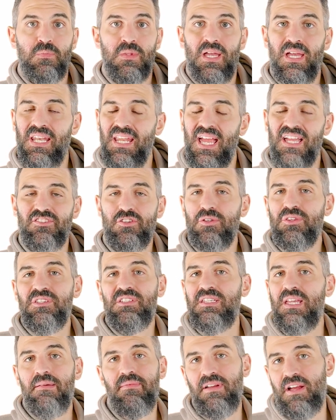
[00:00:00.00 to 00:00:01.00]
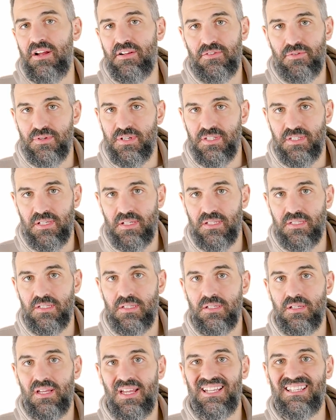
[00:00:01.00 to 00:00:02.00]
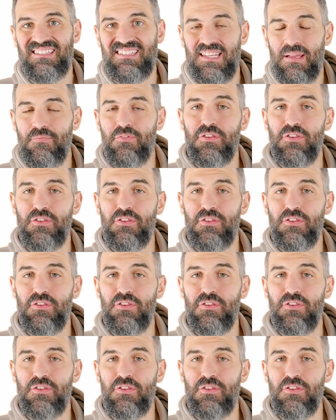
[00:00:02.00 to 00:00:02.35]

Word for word: And it has all the same characteristics, except